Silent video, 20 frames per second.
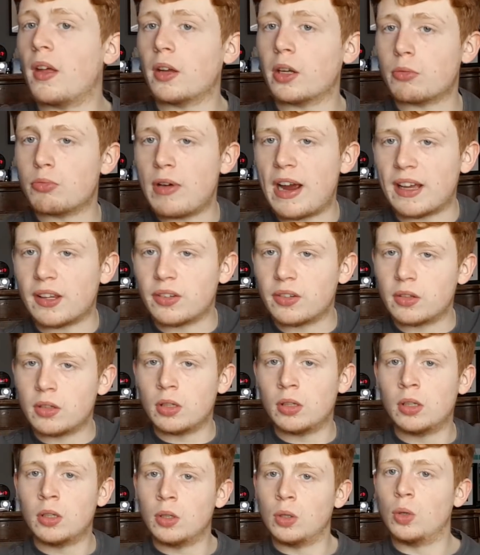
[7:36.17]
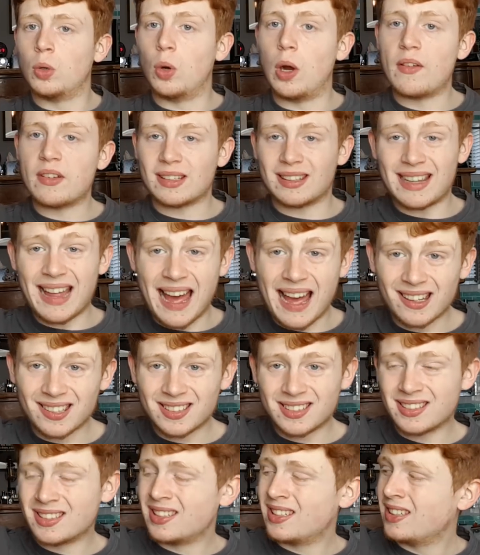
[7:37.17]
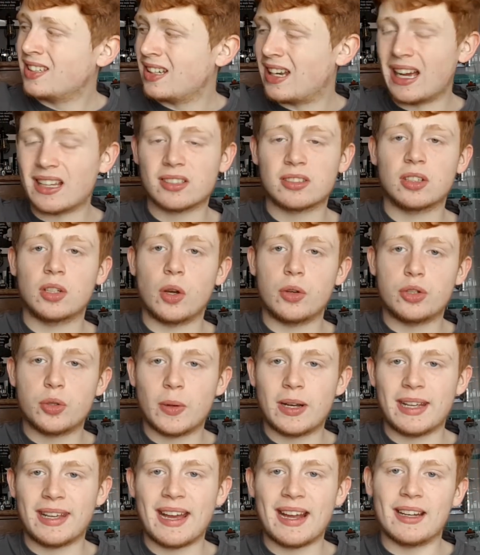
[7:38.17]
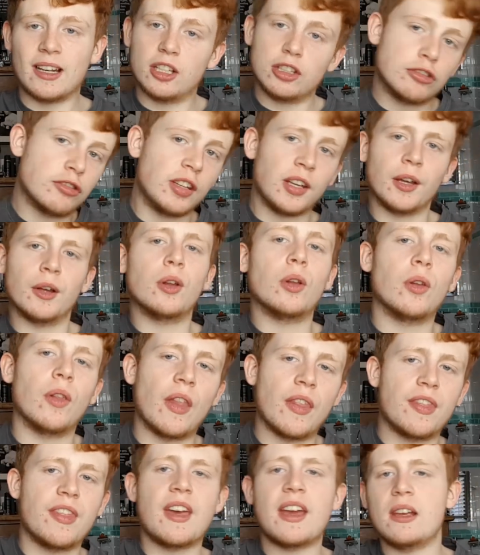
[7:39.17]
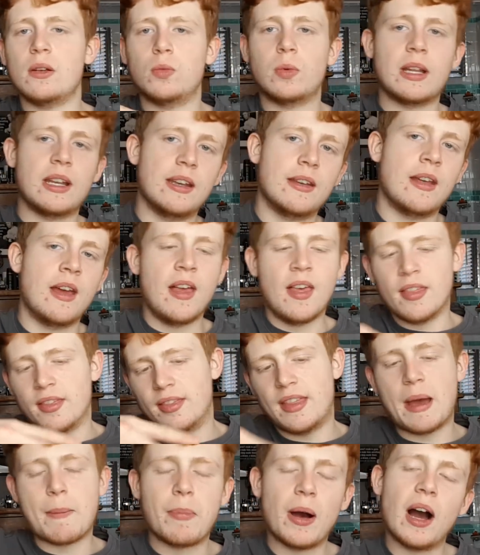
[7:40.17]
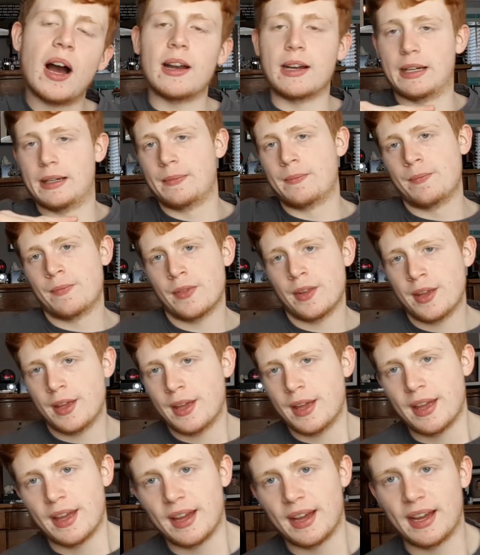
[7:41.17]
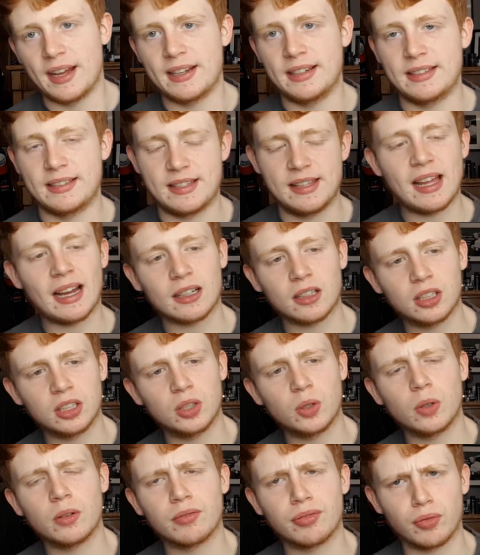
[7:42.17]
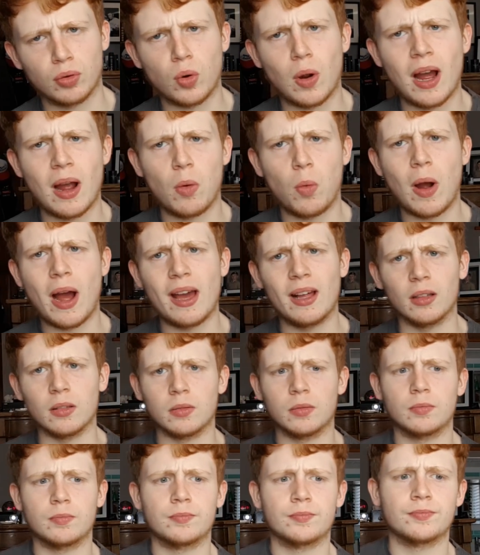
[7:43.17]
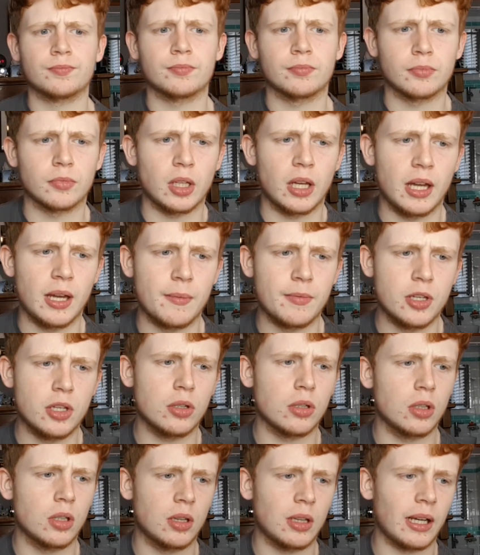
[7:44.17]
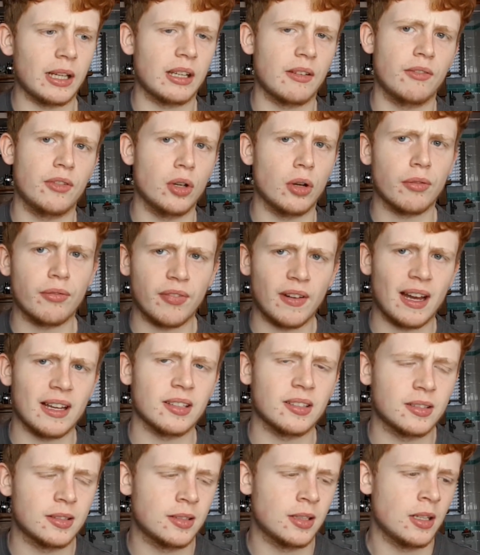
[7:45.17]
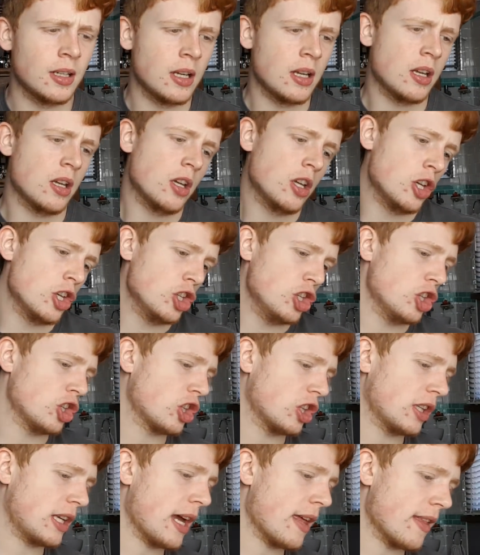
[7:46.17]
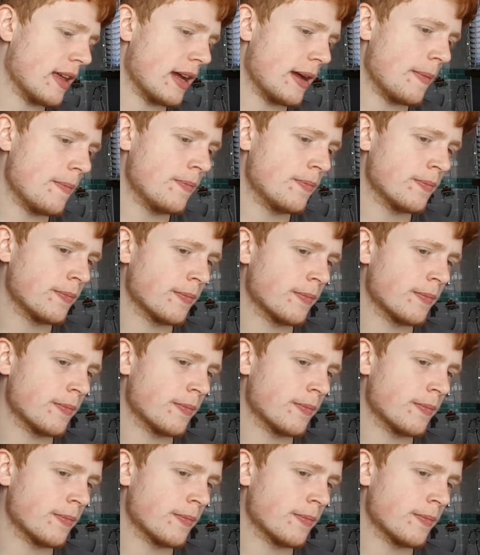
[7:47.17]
can rest. Whoever's last has to go do it again until they win their partner. And that can go on for quite a while. If you're fast, you can get there